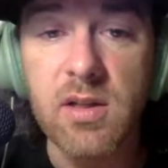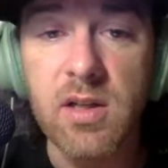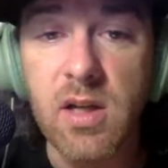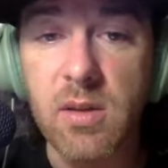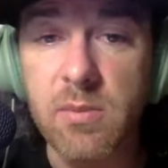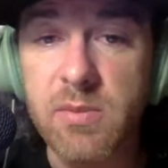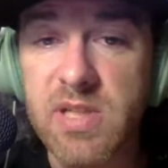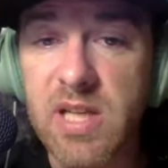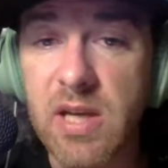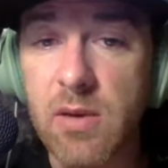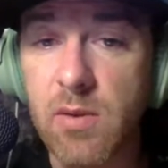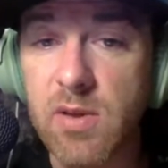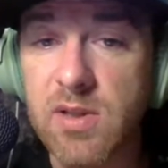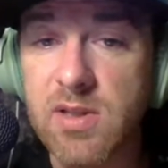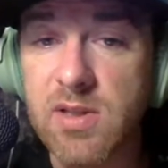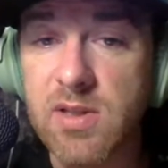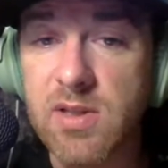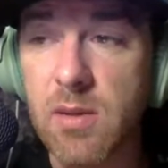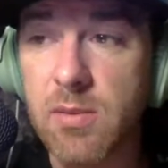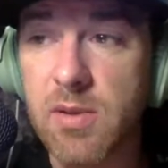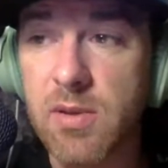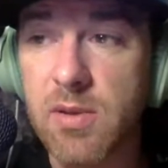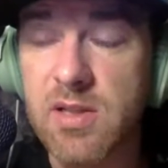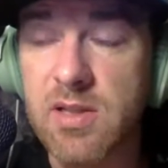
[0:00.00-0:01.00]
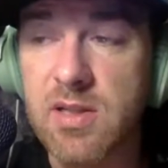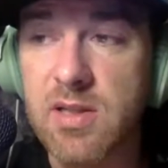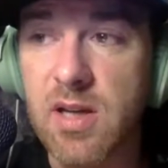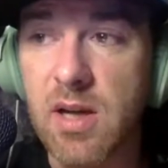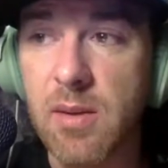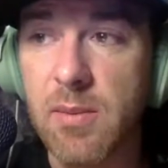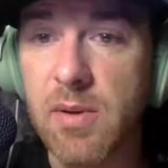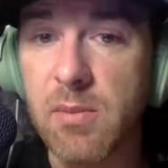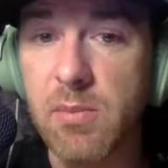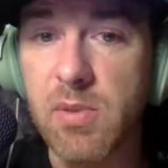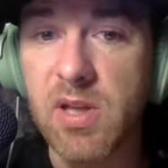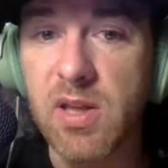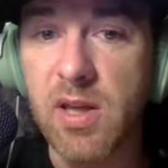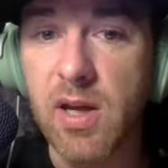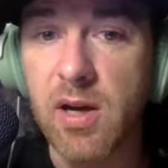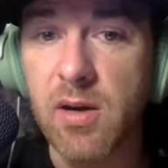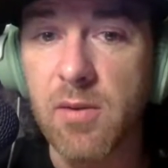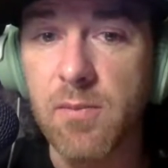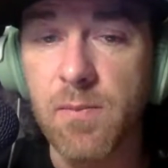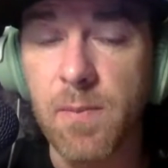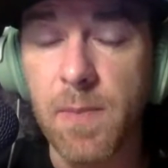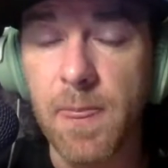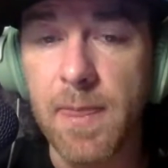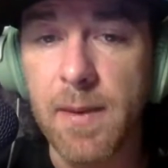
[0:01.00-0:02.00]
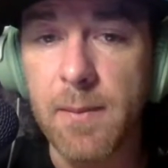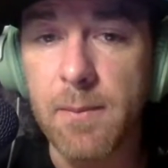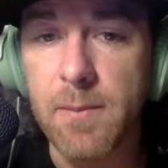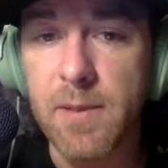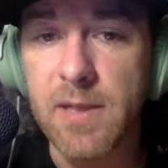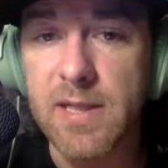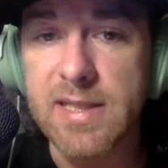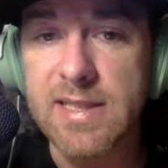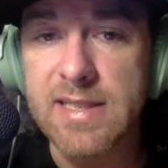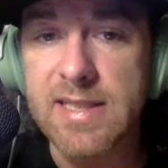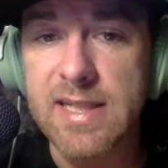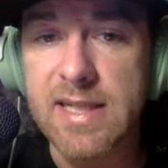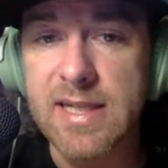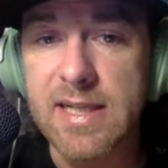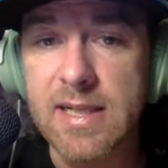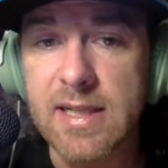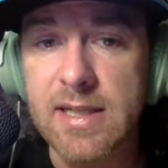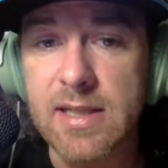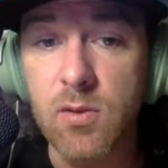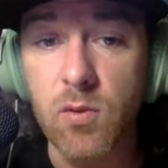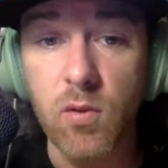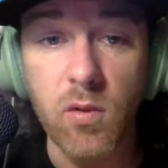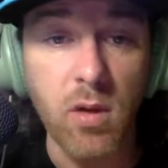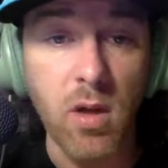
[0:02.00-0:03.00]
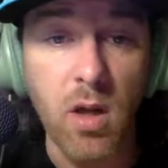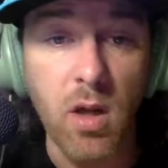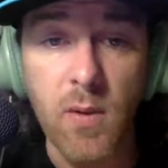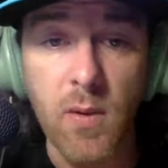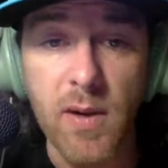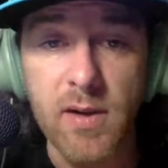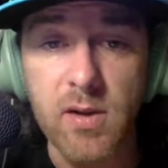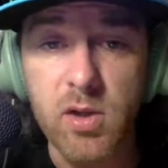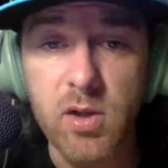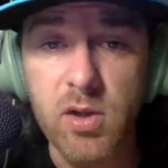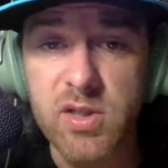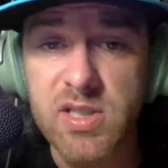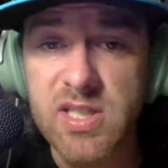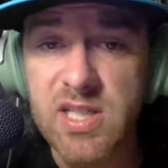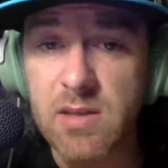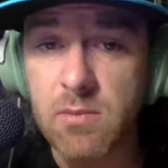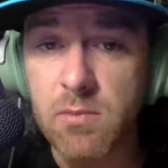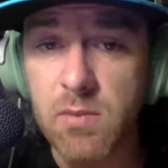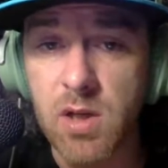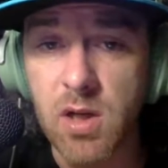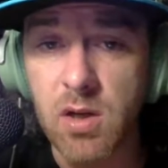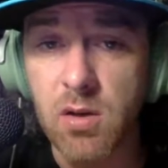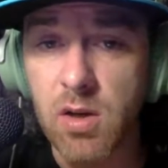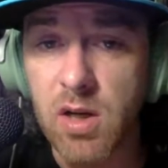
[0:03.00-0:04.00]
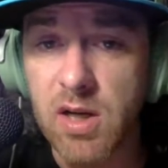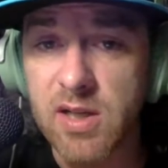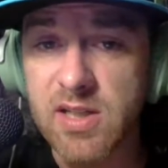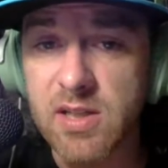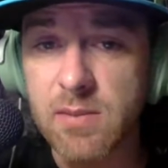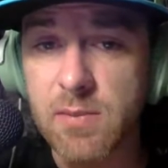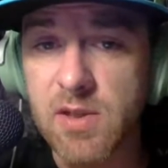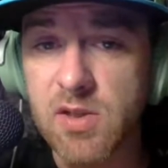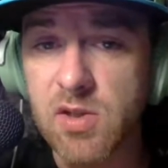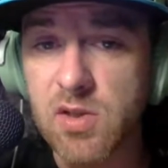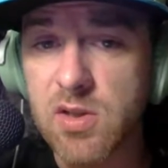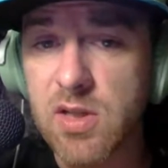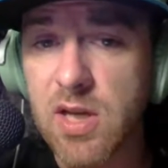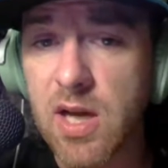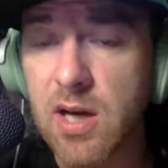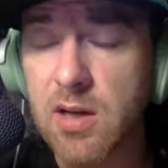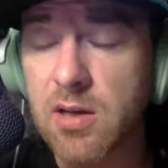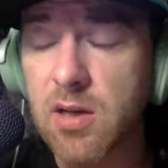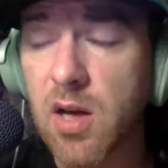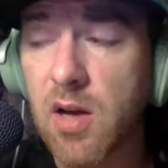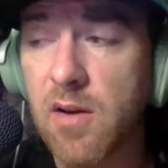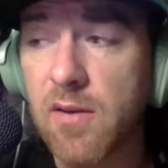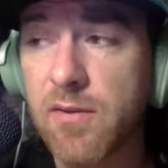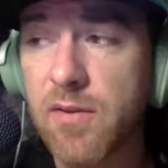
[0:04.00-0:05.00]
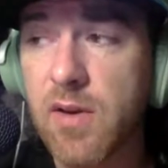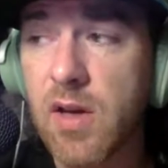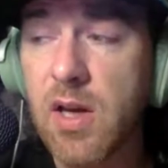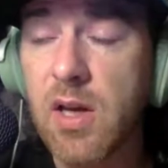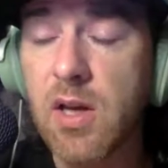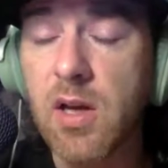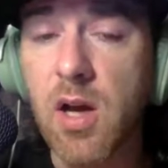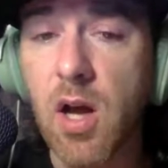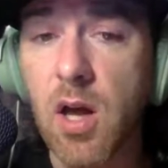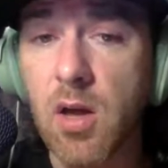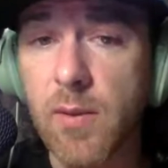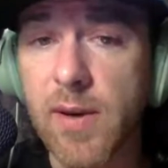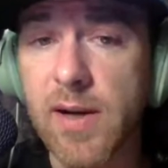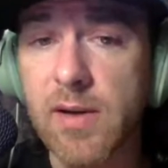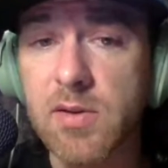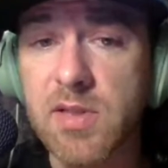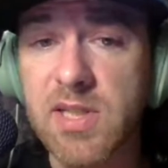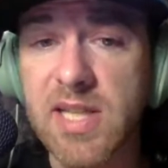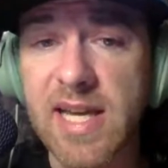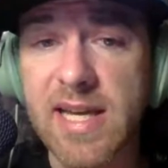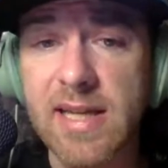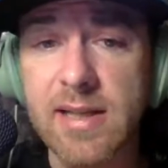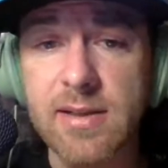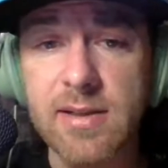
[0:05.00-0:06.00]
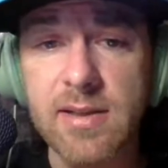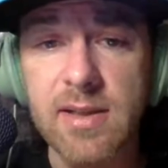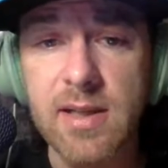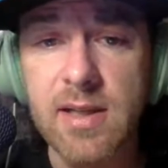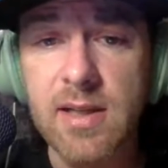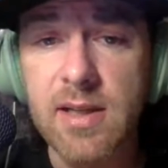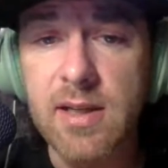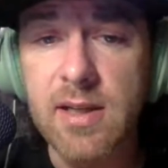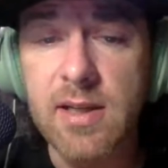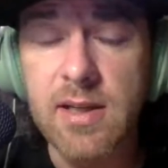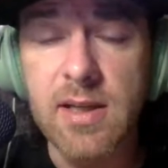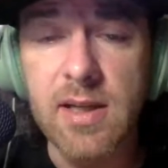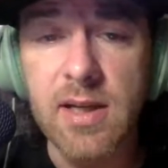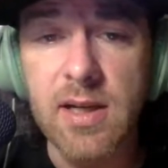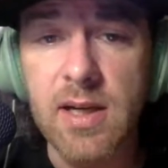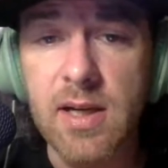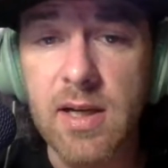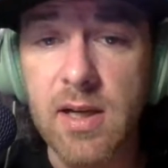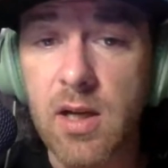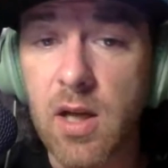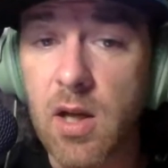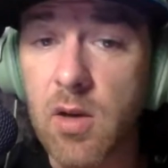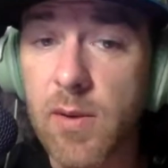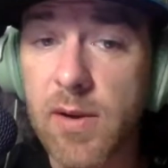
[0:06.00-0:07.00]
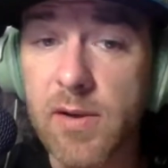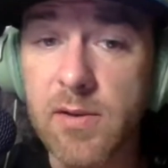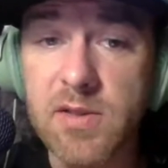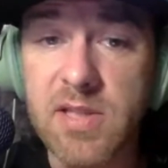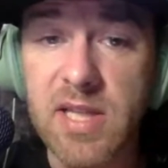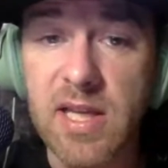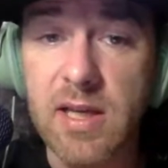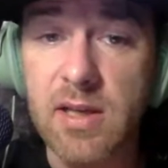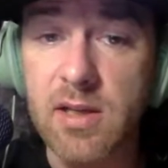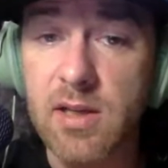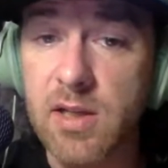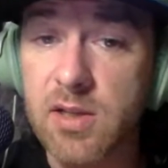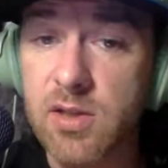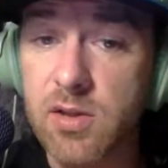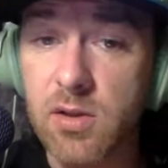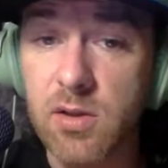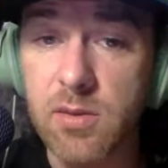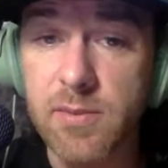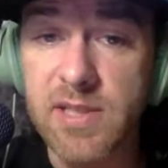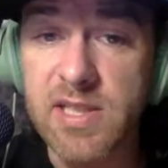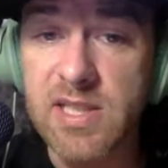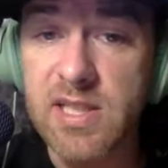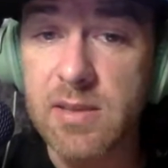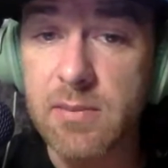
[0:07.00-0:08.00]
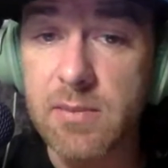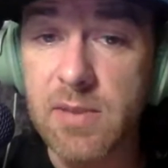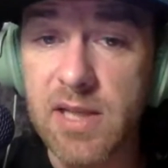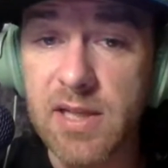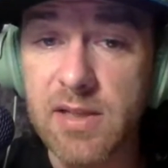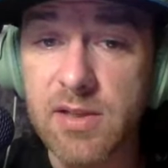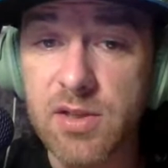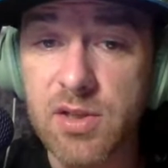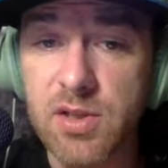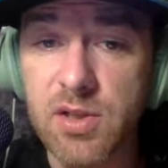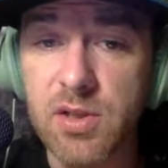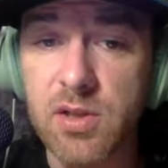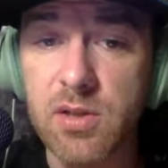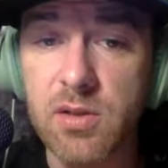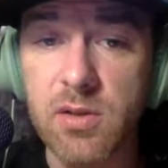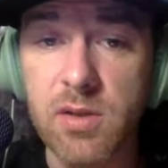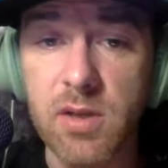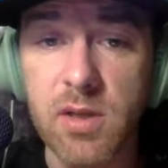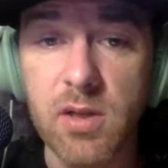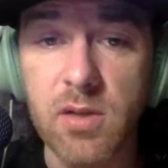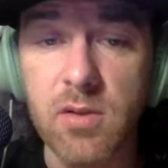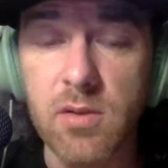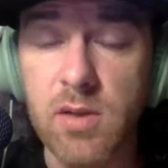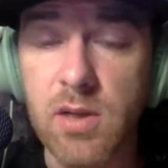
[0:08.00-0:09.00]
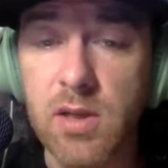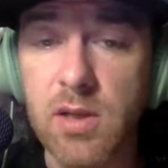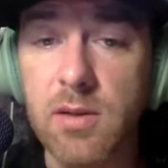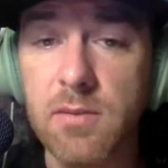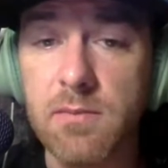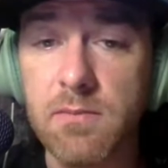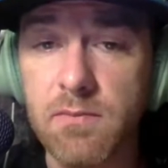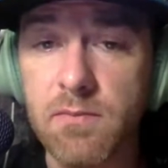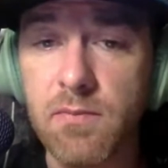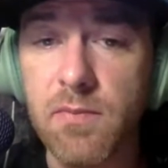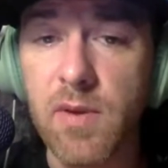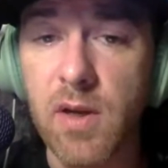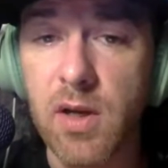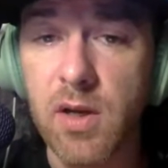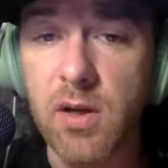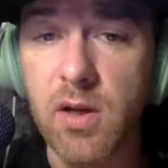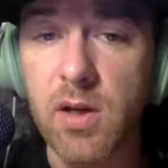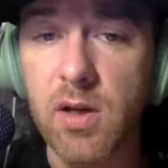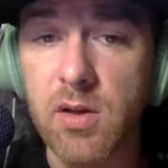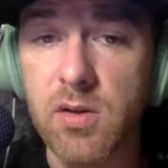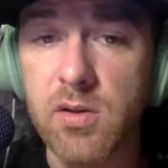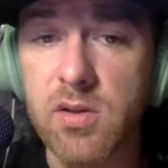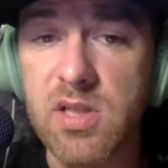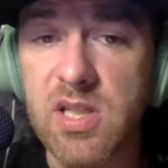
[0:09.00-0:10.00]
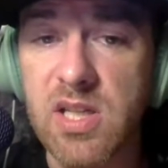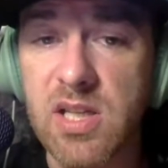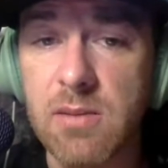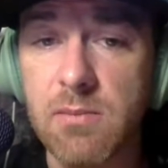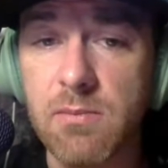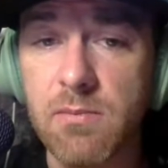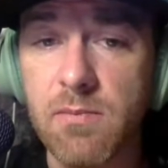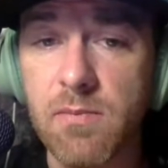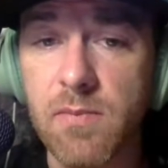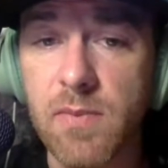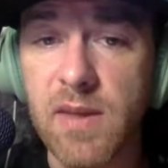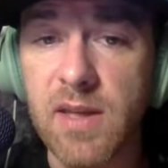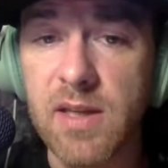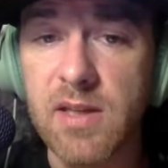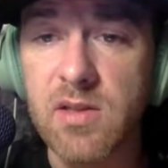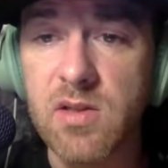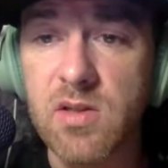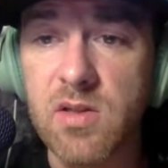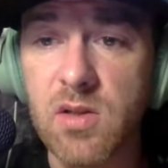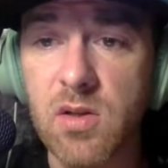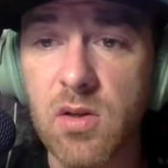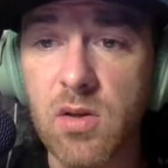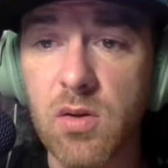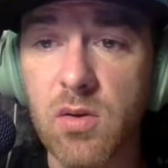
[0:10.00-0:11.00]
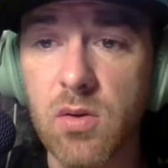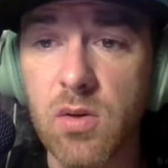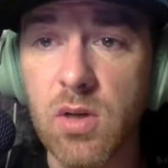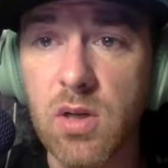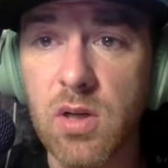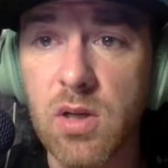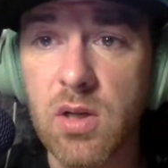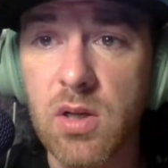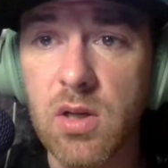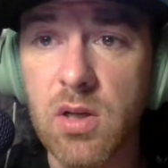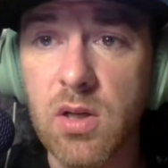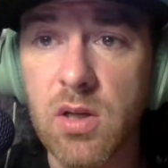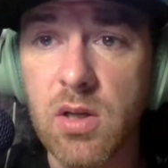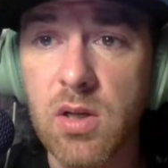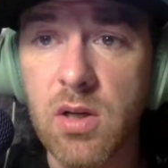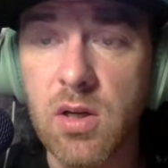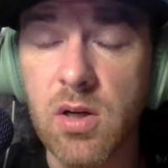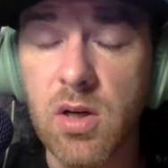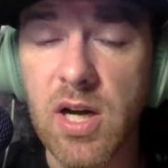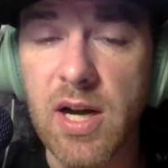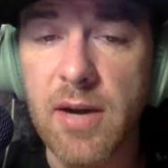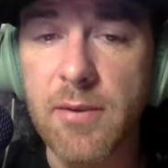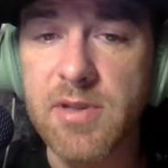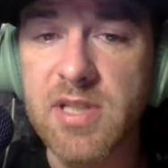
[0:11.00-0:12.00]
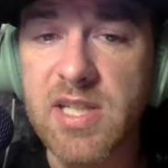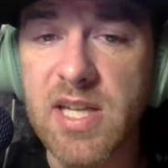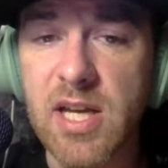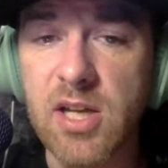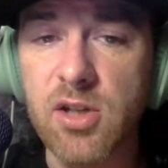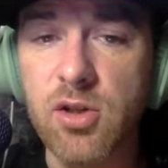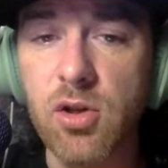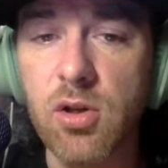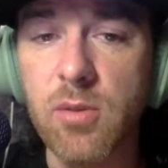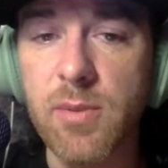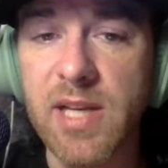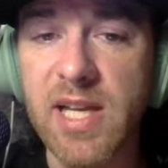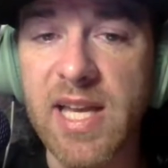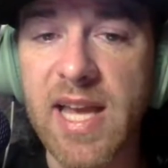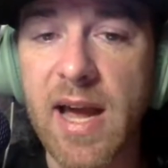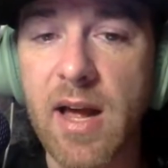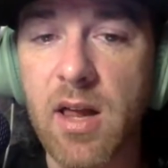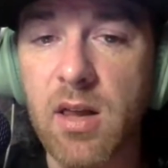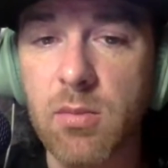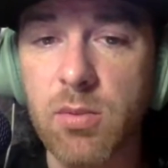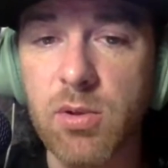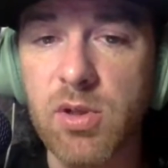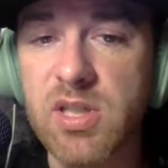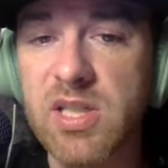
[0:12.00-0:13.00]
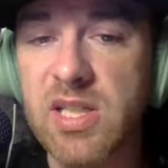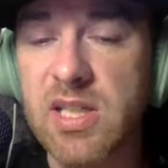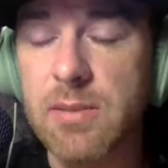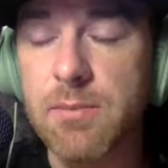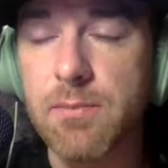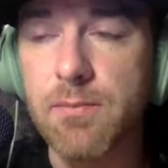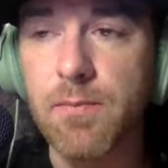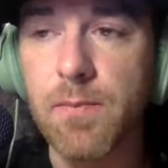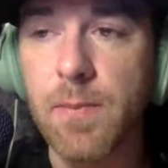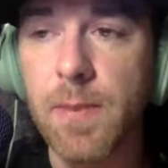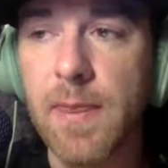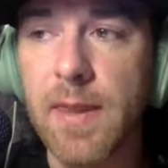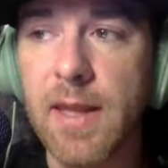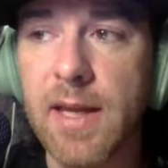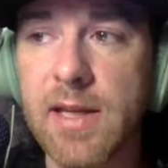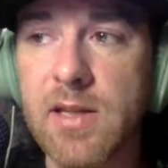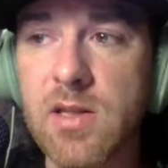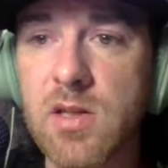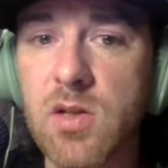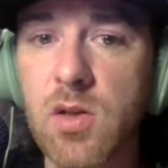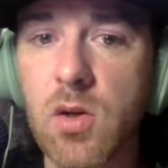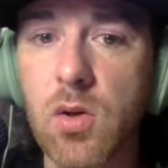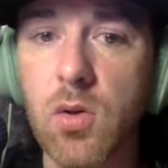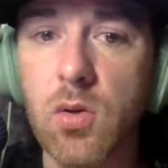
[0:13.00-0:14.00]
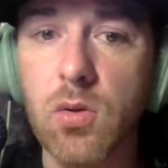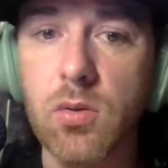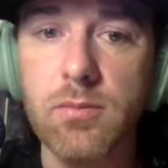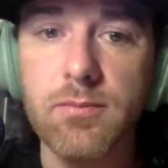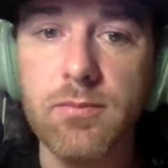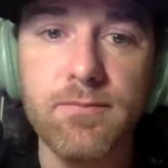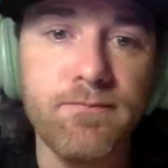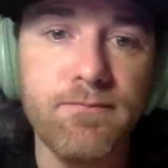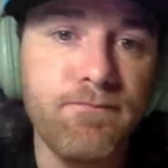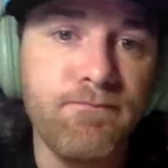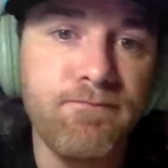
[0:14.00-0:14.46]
come say what's up because I'm going to be there. But Northern Colorado, good team. A team that just knocked off Colorado State. Colorado State, a tournament team last year. A good team, and so, or I would say a tournament caliber team. And so